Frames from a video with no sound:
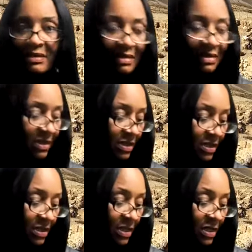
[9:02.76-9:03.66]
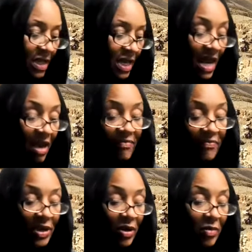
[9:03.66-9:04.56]
looks
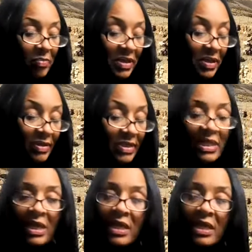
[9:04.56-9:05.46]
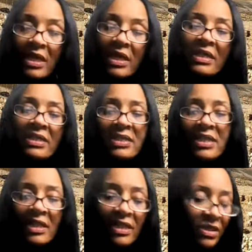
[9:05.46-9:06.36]
and fair appearance, he
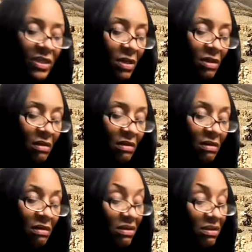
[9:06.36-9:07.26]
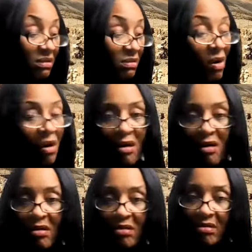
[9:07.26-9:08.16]
excelleth you
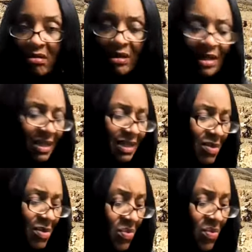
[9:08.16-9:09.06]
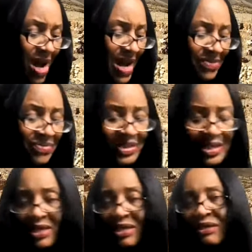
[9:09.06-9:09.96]
all. Why
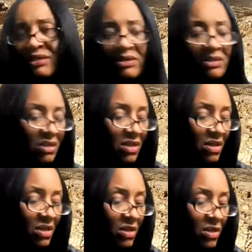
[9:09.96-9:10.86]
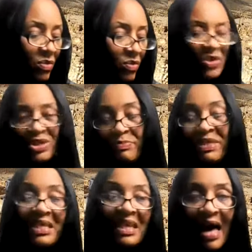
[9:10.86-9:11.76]
then will you
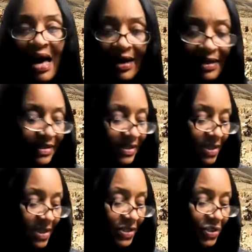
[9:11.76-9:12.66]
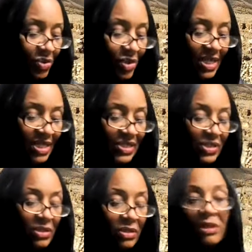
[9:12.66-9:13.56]
speak lies unto
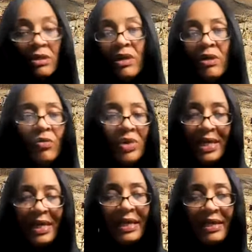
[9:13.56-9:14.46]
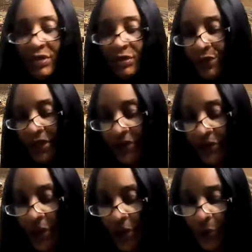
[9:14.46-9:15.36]
us? We ain't giving you
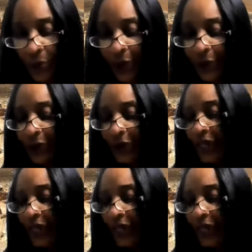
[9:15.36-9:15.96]
nothing. We will